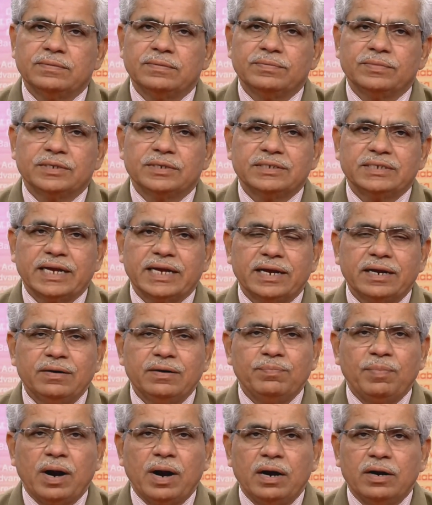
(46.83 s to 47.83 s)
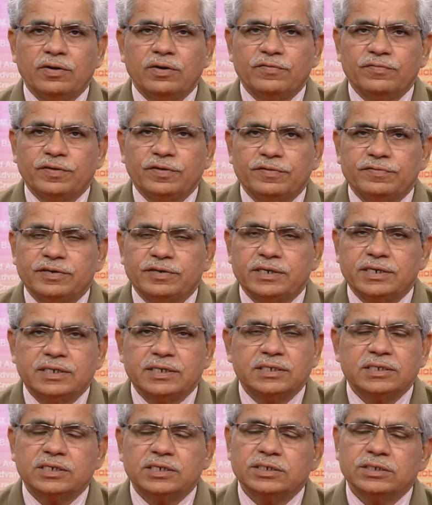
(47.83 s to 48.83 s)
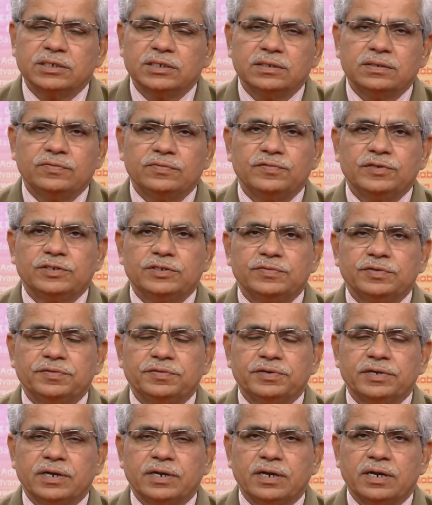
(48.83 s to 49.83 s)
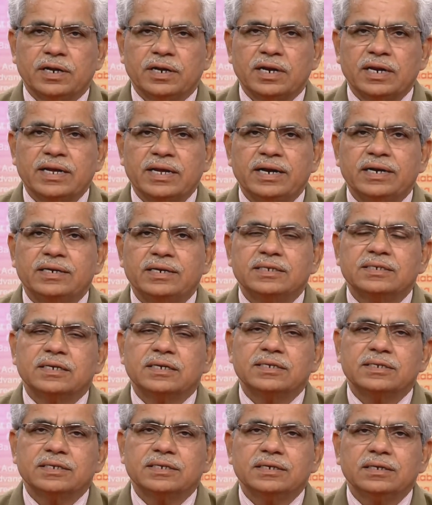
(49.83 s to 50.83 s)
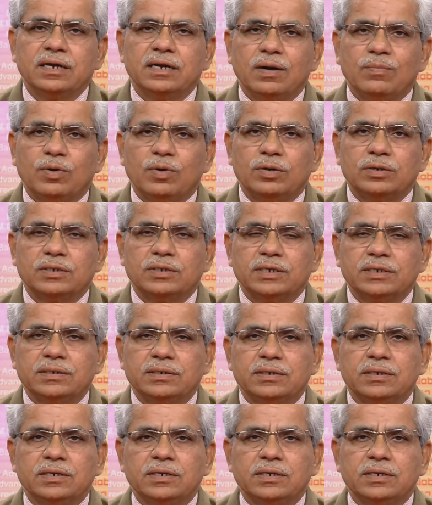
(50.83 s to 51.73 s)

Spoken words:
second part of our discussion, which we were earlier discussing about that